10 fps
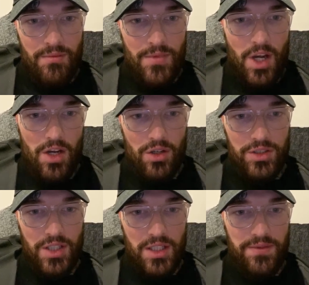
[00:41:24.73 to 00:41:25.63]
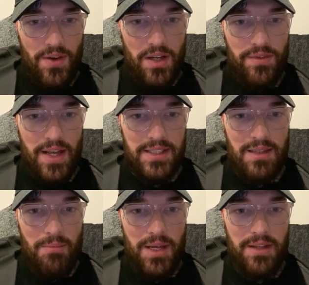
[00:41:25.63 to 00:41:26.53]
I got certified for
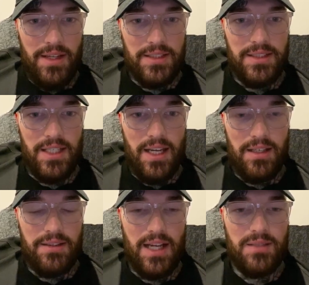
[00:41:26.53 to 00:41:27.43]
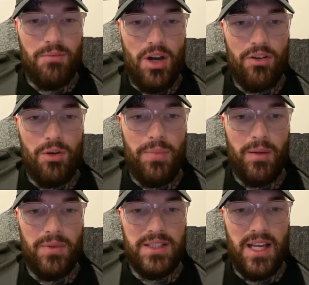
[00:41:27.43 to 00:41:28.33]
SMP. That's sick. That's
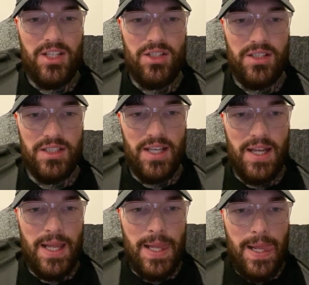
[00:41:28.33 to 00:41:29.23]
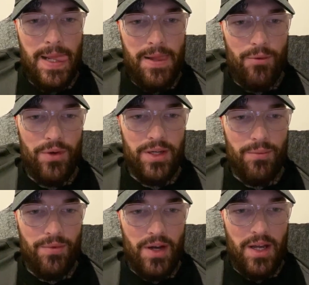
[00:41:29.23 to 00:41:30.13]
micropigmentation, isn't it? Freedom
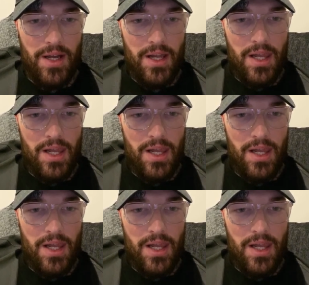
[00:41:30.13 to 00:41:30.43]
Fighter.